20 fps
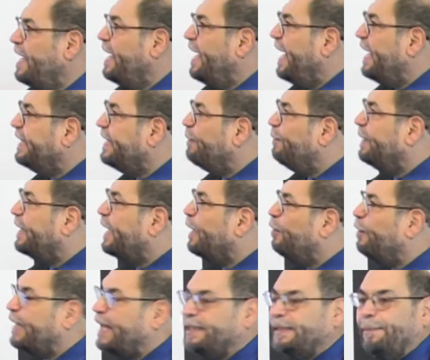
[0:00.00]
And then we can
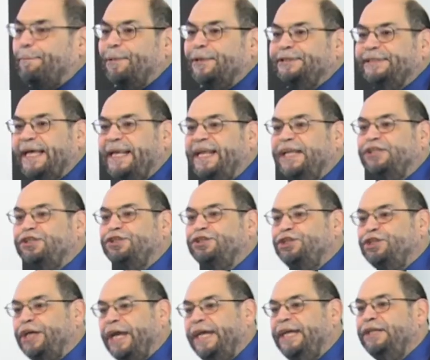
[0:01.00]
look at the percentage
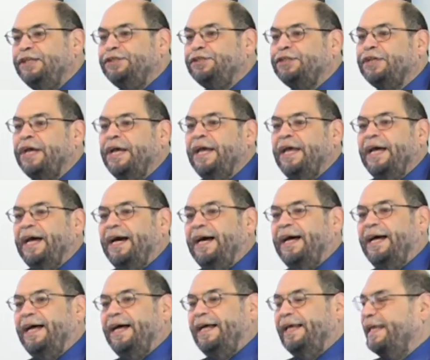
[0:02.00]
change
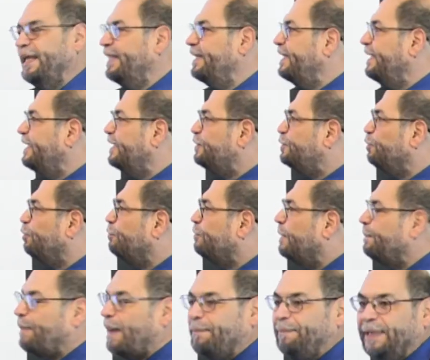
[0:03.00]
uh, in the
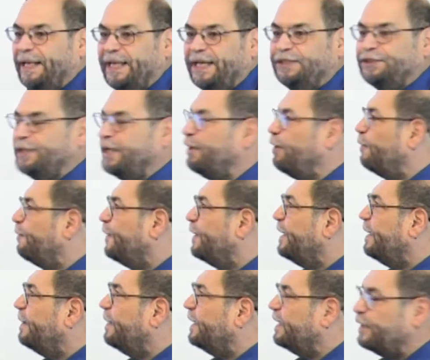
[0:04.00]
children population over
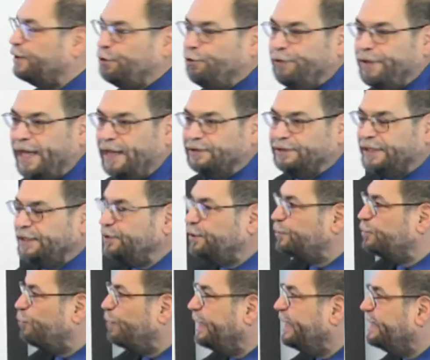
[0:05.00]
the 2000 to
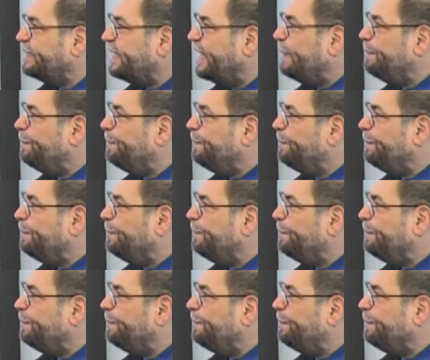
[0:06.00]
2010